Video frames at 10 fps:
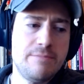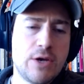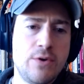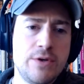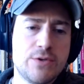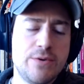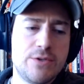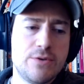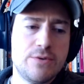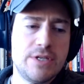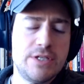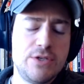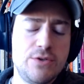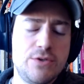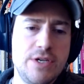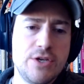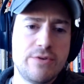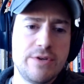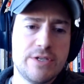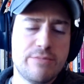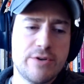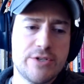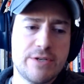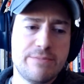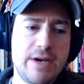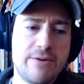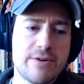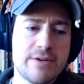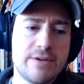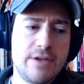Bitcoin's going to continue to increase in purchasing power.